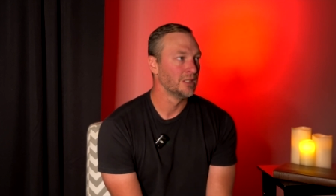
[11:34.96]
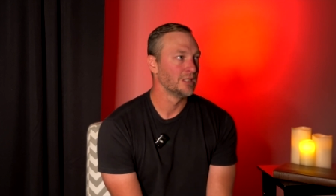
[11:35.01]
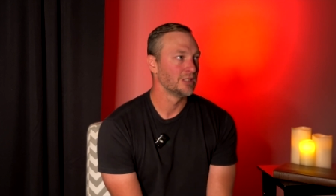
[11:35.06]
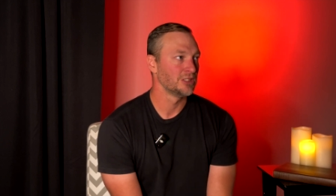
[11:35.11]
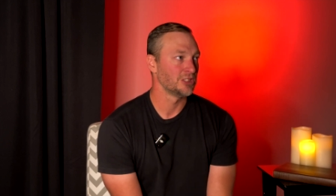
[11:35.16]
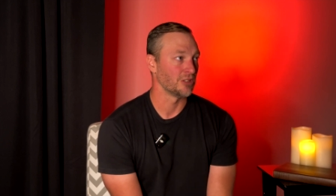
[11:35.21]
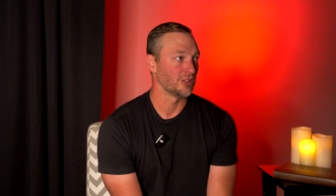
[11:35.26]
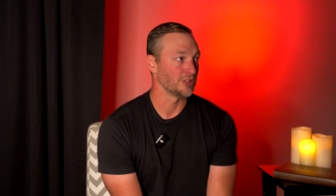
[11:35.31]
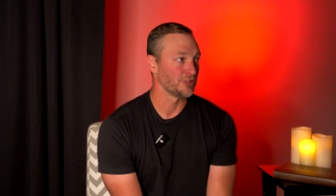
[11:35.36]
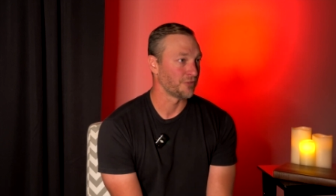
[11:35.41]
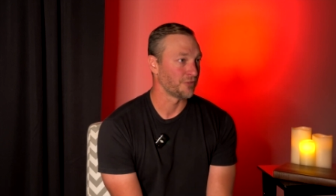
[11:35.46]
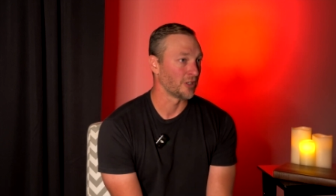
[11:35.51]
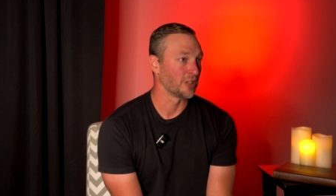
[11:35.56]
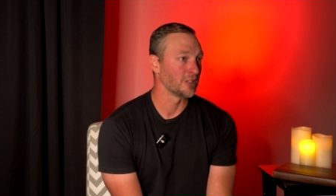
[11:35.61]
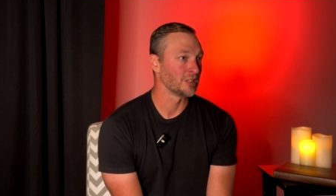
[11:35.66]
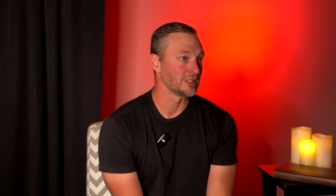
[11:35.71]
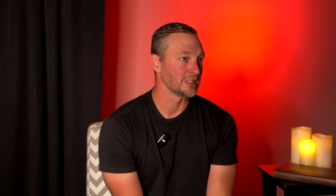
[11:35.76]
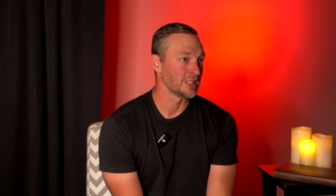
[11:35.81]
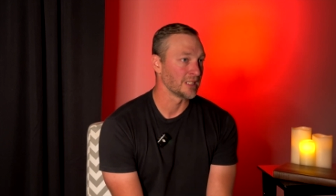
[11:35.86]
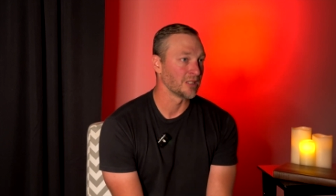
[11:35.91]
So as
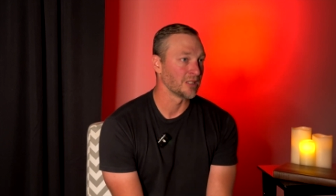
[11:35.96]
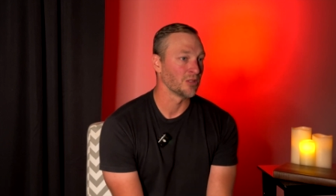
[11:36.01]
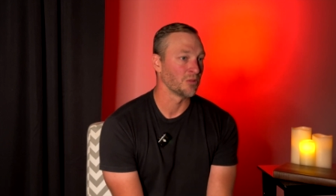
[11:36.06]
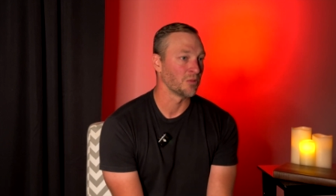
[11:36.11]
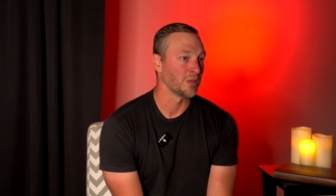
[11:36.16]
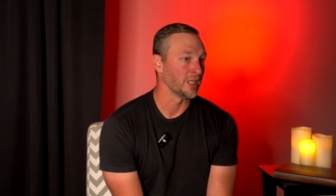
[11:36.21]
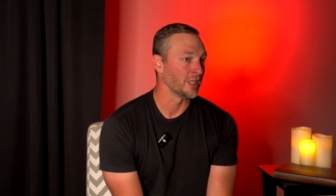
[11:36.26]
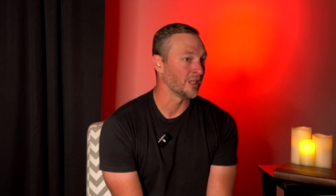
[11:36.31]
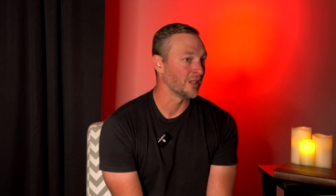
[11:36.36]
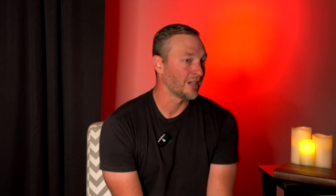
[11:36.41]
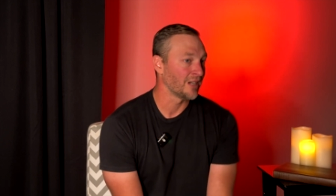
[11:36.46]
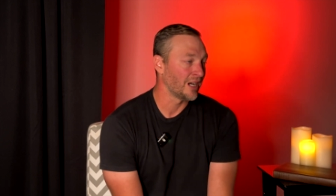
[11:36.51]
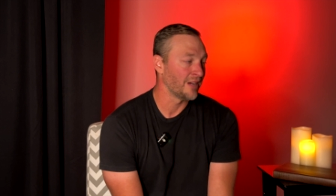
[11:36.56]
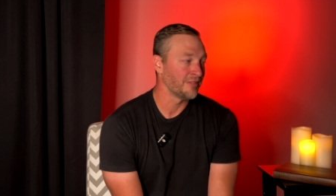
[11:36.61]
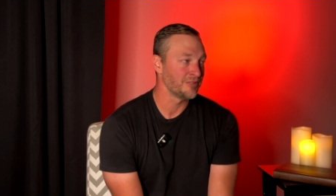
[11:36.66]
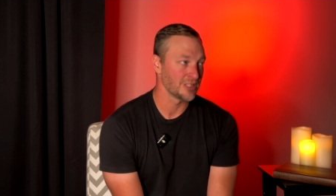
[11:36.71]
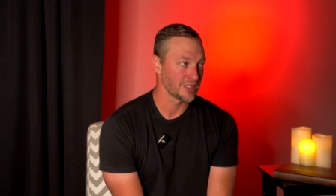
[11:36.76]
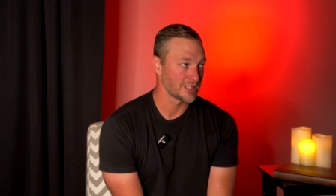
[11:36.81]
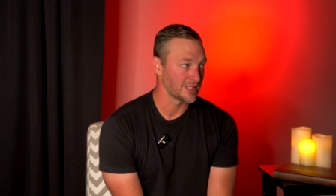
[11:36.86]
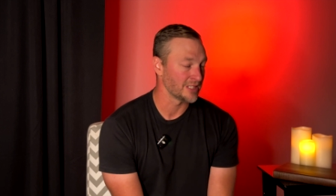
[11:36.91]
far as they're aware,
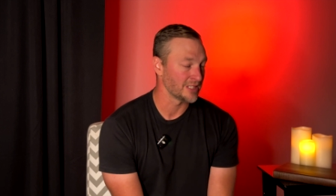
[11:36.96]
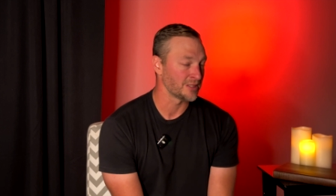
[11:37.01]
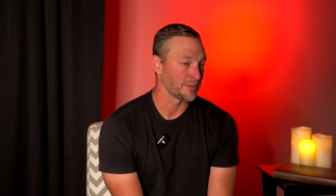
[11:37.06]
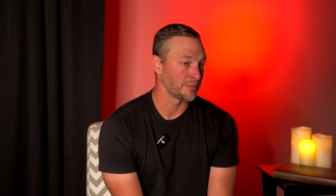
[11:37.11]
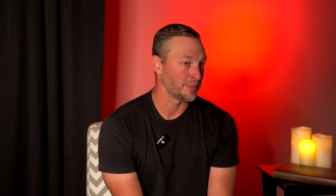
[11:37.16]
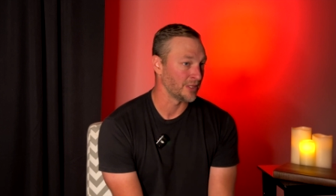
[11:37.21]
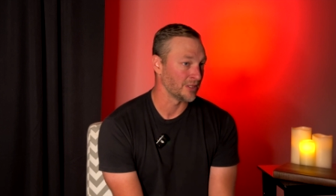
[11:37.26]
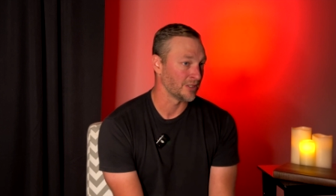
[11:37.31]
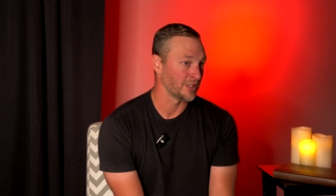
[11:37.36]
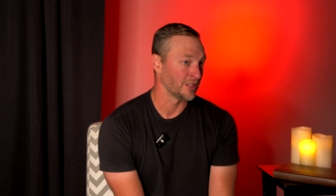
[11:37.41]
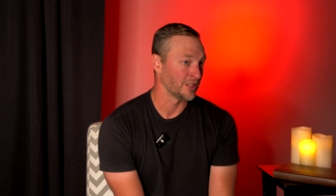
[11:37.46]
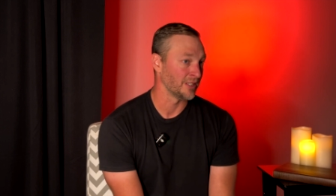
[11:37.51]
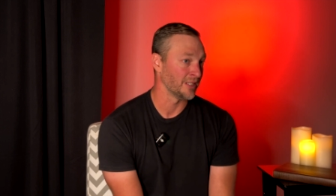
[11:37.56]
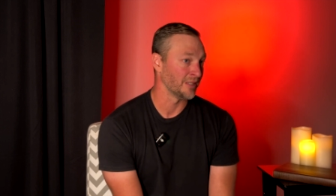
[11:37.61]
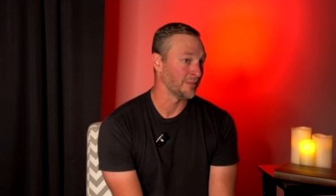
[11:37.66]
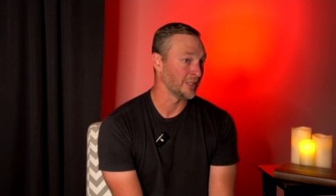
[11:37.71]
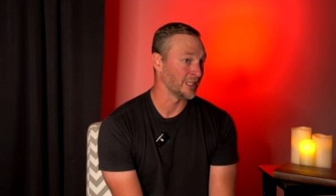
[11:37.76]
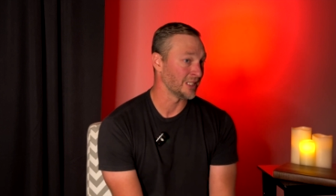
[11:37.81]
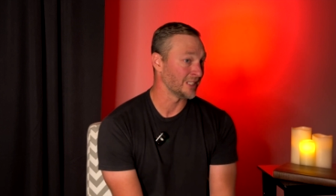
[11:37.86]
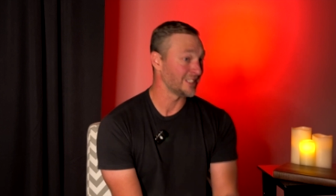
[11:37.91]
I've just disappeared on
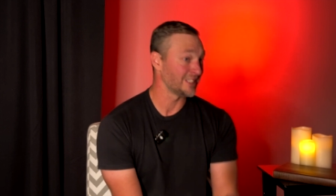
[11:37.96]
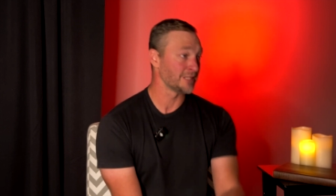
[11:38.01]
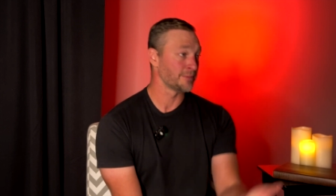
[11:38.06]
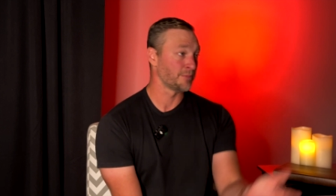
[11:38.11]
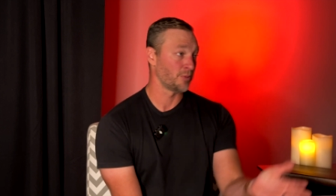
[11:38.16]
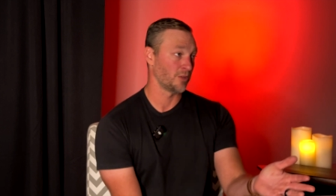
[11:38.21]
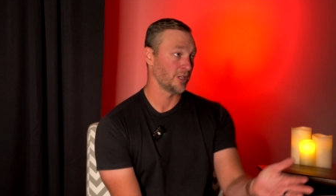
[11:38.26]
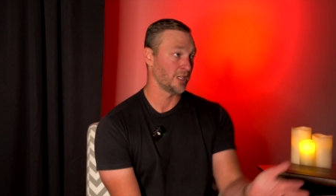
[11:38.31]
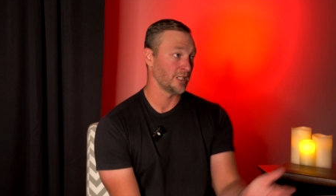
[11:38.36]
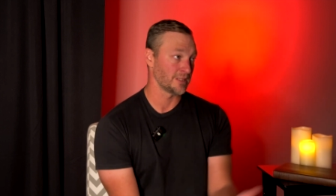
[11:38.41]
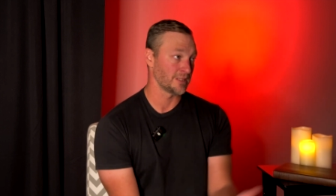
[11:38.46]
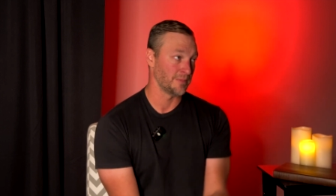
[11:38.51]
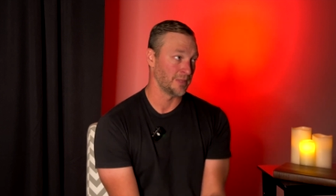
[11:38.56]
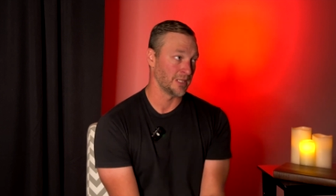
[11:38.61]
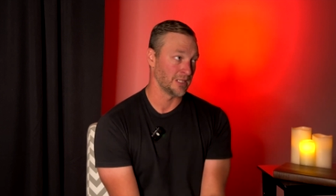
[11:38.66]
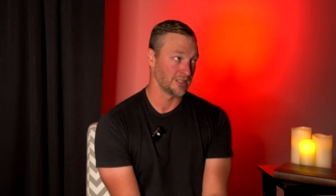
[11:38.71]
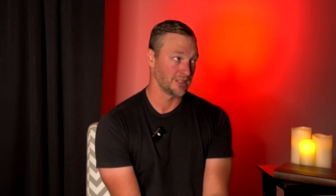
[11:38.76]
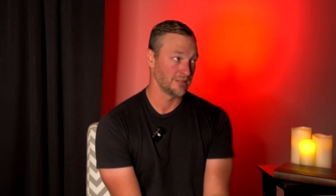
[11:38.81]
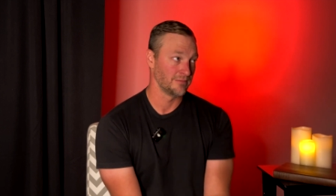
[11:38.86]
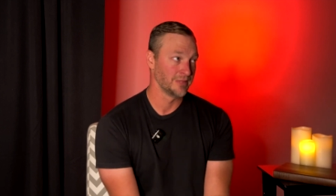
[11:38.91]
them. And at this point, it's
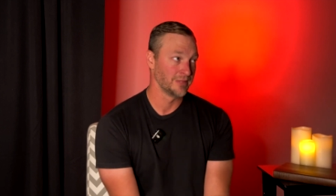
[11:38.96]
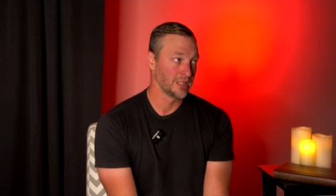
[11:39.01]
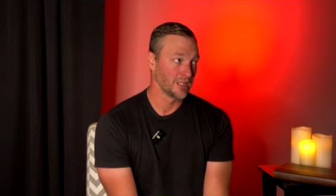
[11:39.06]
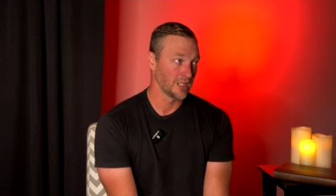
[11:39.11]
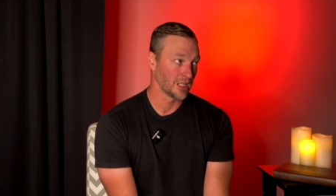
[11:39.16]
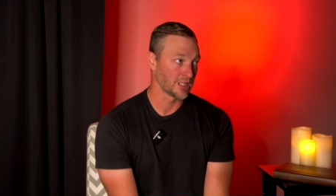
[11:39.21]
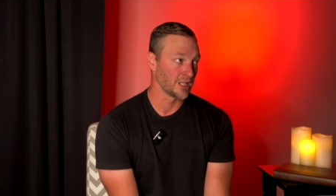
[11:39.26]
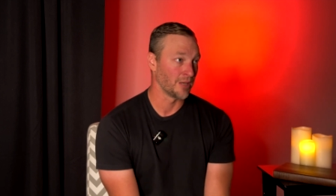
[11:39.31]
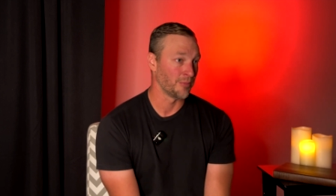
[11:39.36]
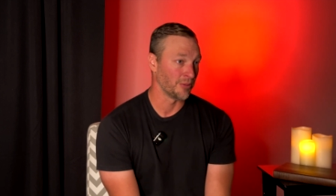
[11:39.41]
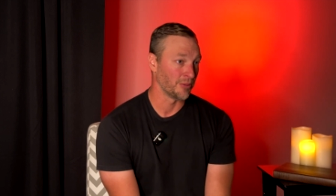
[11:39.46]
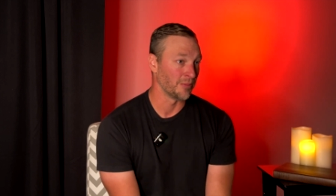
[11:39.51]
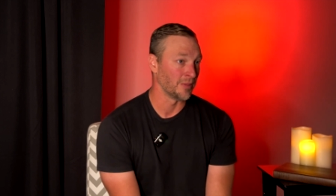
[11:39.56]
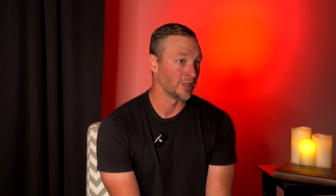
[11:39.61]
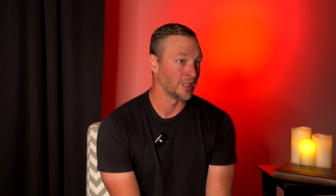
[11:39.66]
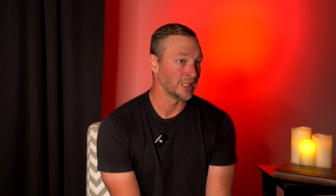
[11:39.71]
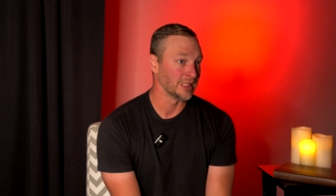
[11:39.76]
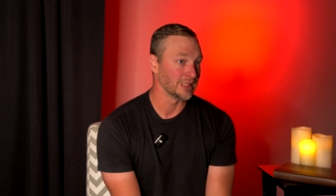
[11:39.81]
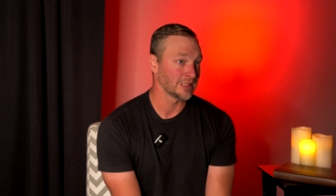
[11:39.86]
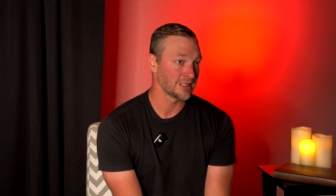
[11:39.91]
been a couple
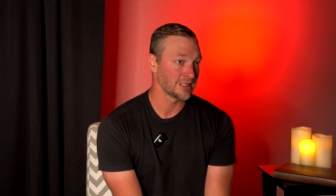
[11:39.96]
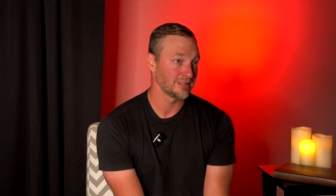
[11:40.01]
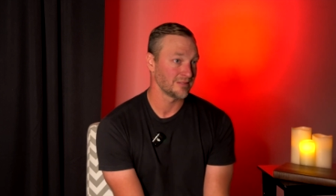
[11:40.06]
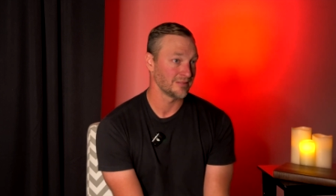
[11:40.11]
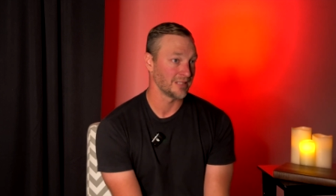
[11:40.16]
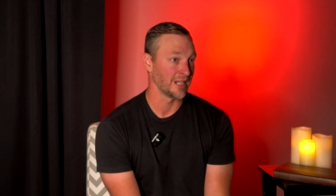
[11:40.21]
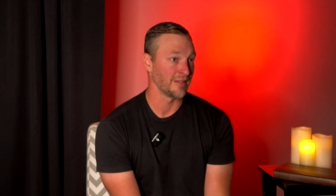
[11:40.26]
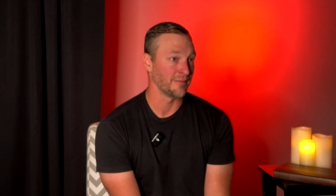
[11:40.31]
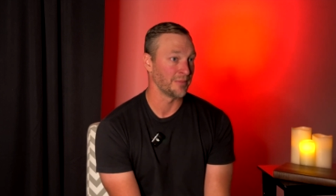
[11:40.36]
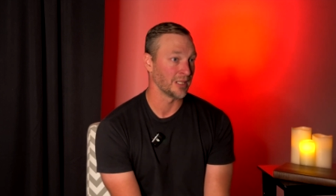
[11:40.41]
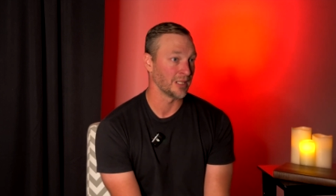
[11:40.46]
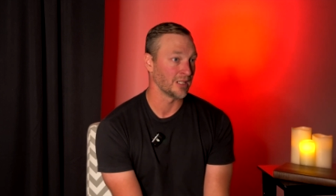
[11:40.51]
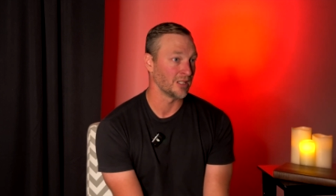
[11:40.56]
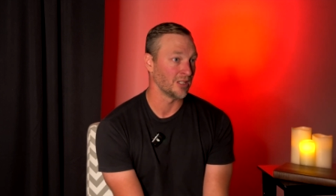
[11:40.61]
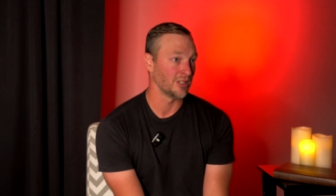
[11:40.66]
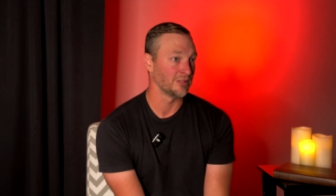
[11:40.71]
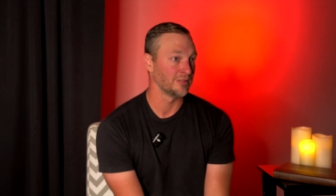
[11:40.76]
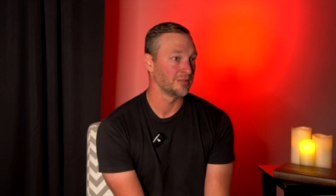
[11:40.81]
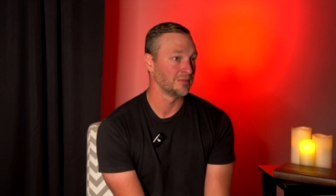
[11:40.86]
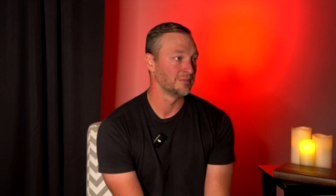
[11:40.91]
months that I've been
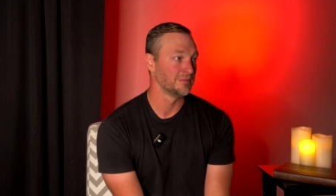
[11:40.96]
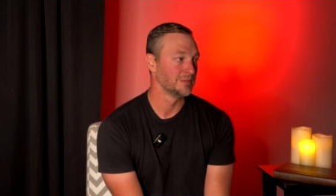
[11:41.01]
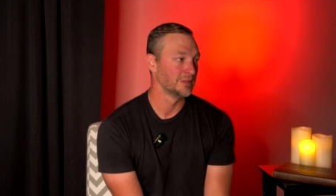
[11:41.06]
gone.